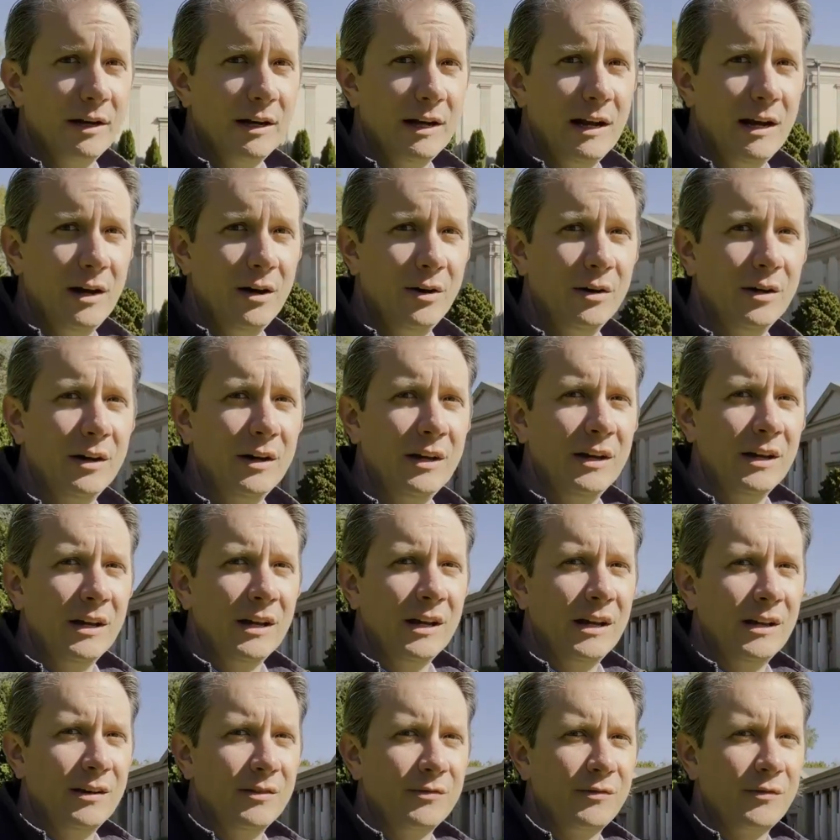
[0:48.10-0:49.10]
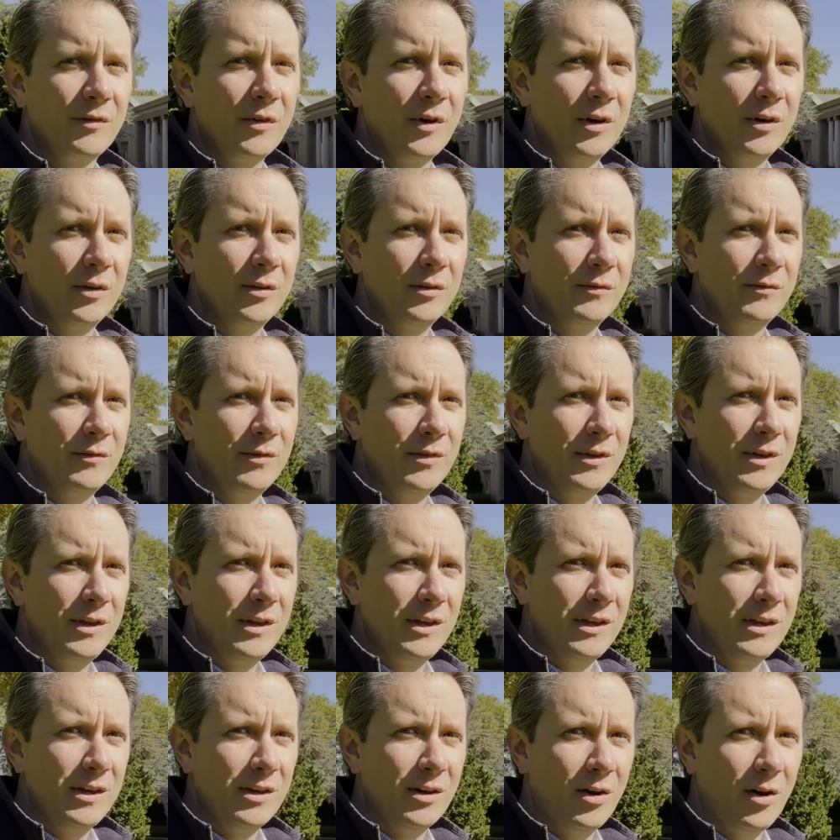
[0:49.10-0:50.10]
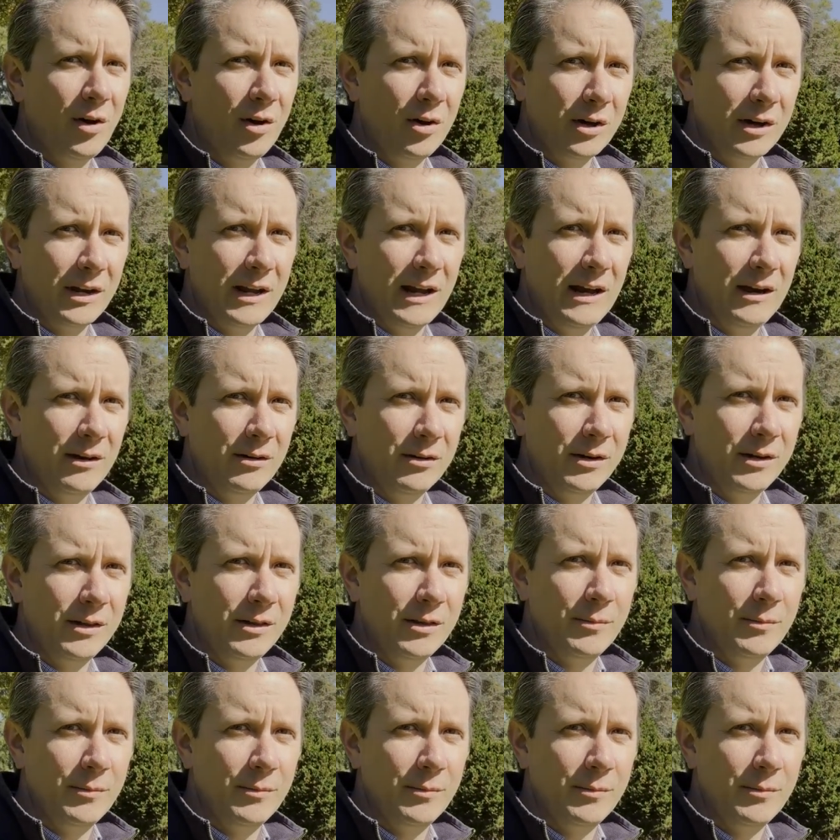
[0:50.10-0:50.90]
now in front of the art gallery, the